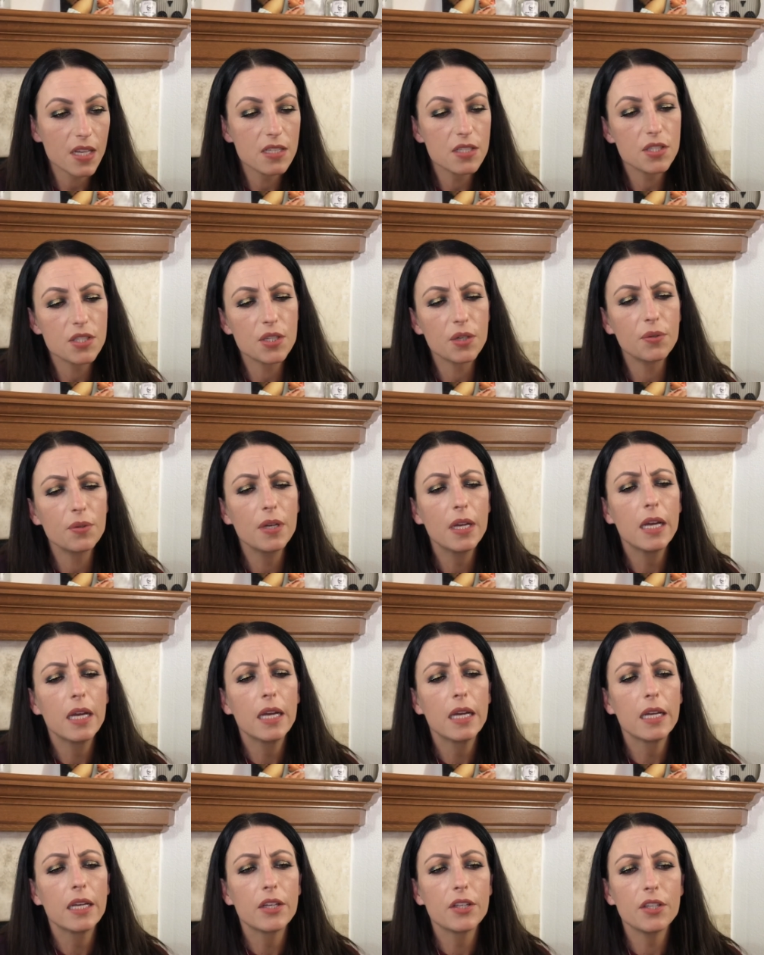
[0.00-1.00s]
So
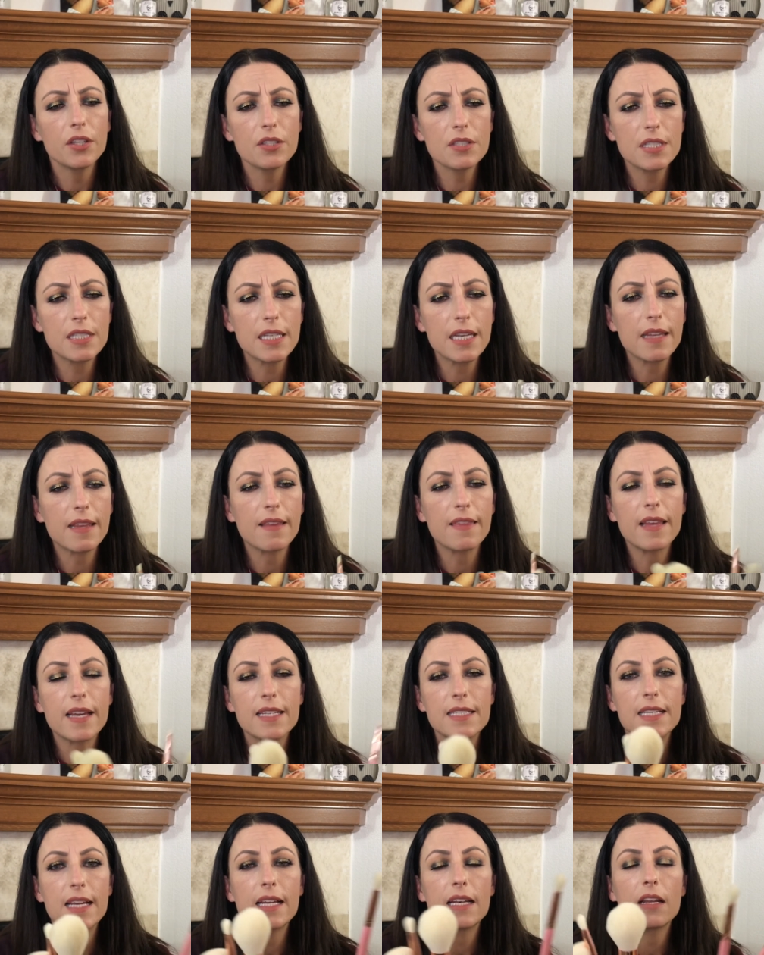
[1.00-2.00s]
you see that
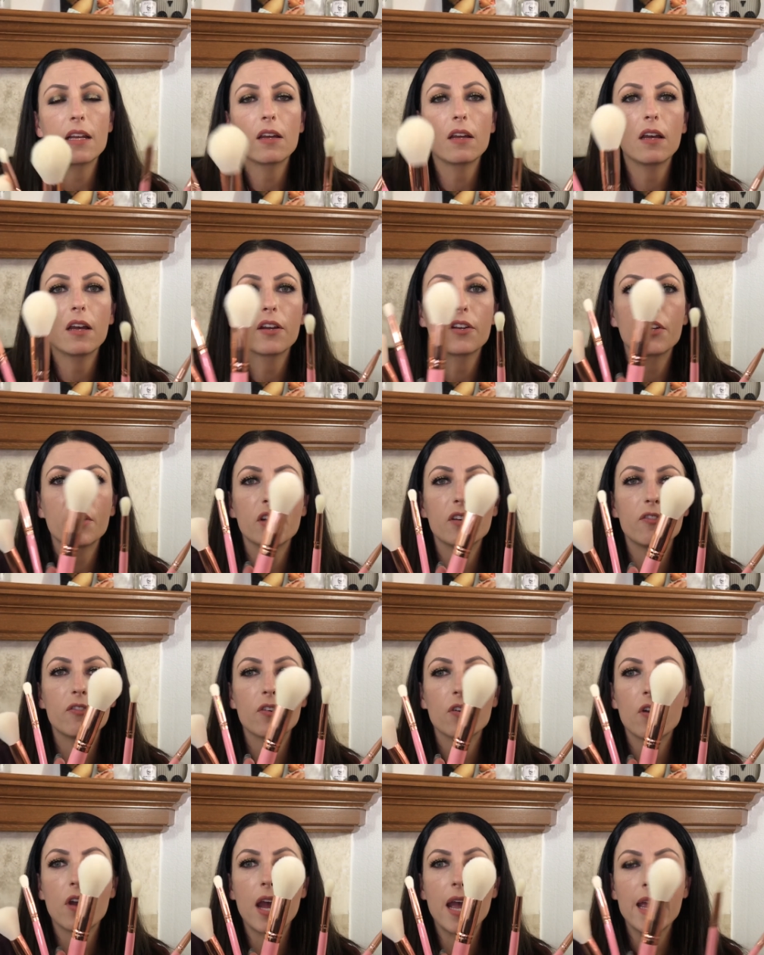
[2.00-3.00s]
they send a good
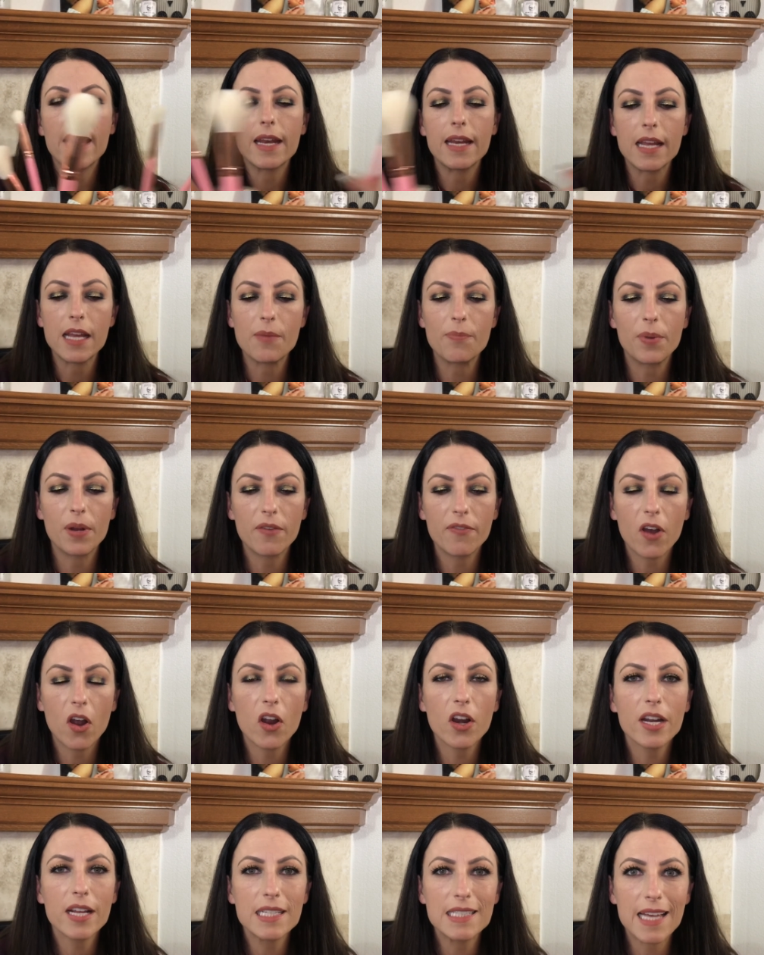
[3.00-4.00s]
variety, but I've
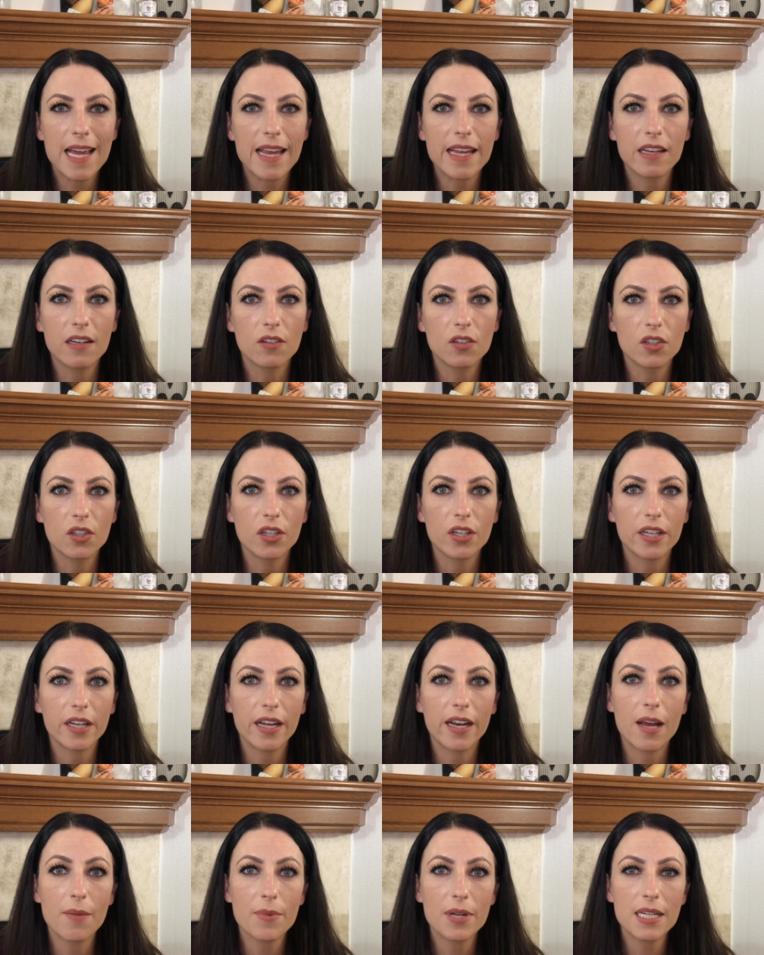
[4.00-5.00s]
already taken a look
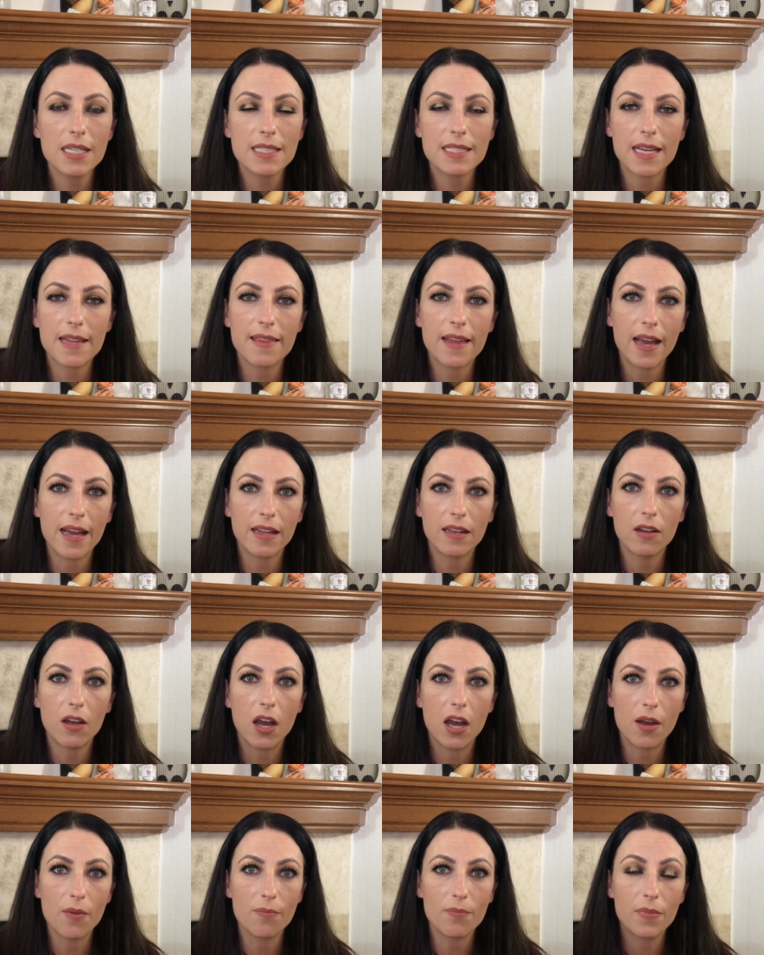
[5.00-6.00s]
and I'm gonna send
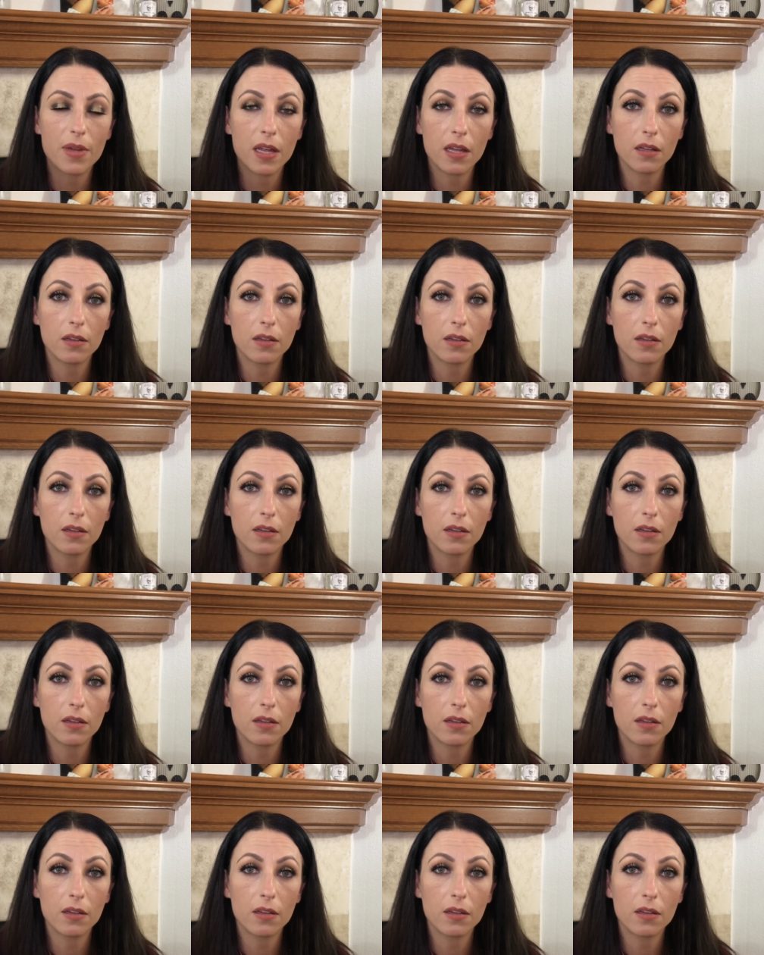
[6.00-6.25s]
that,